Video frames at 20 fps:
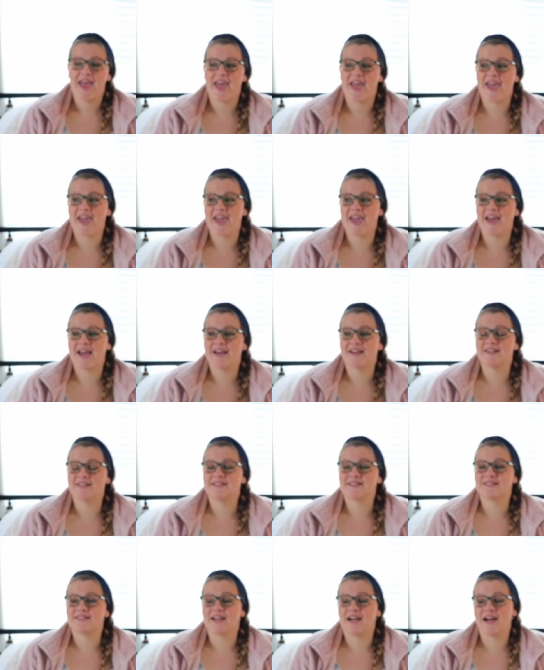
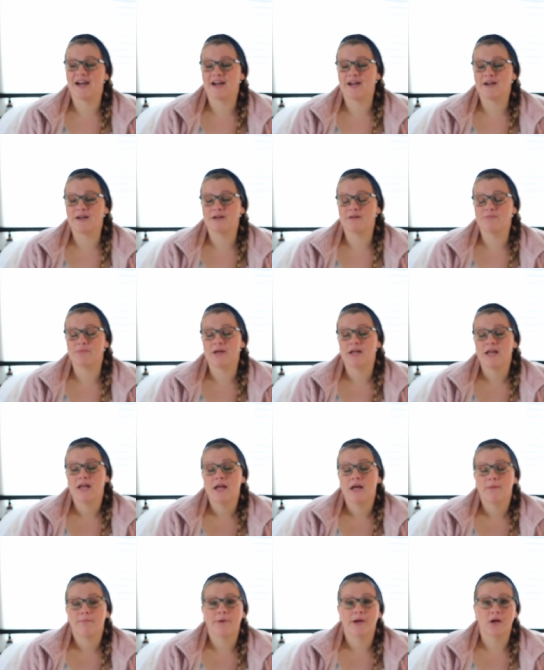And
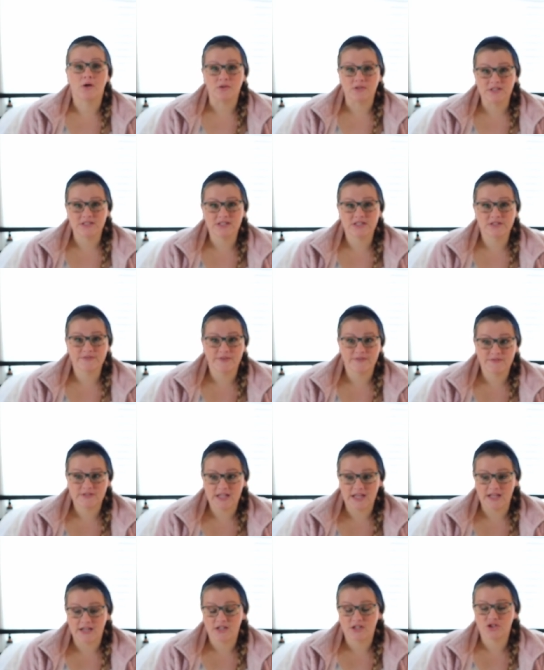my oldest is
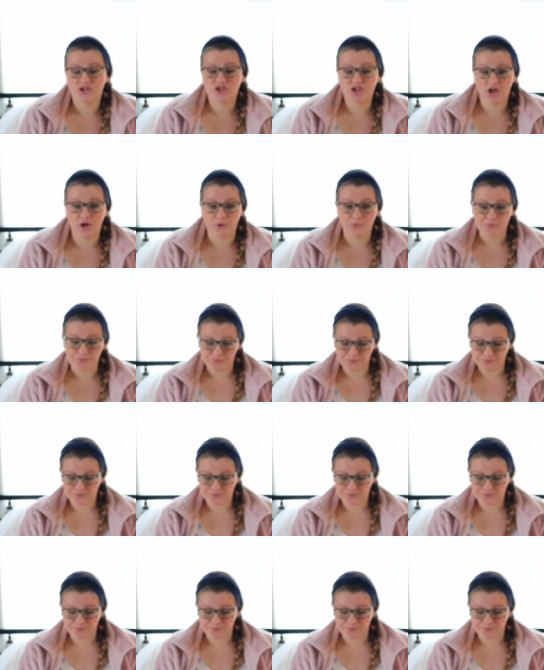15. So